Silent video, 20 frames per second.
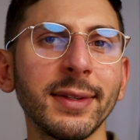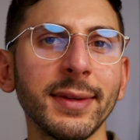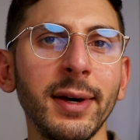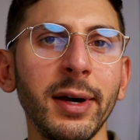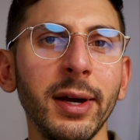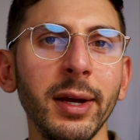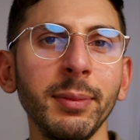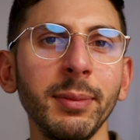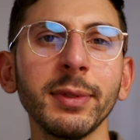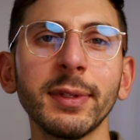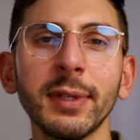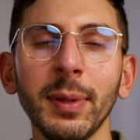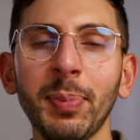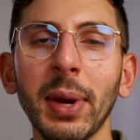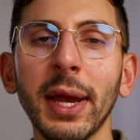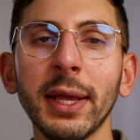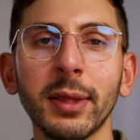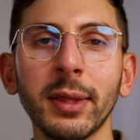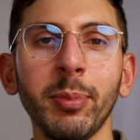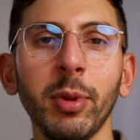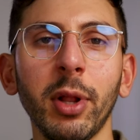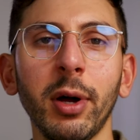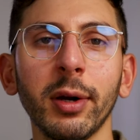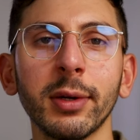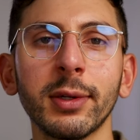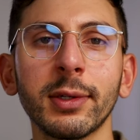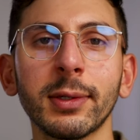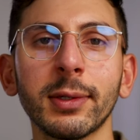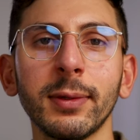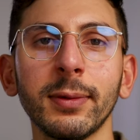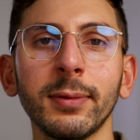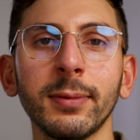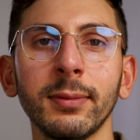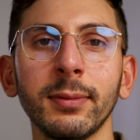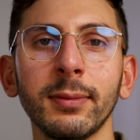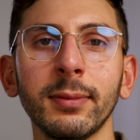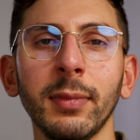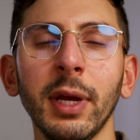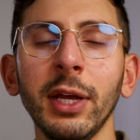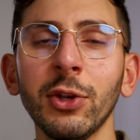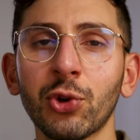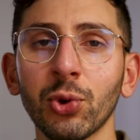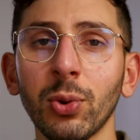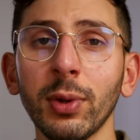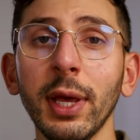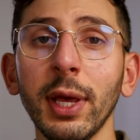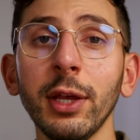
time to paint the blocks. Ensure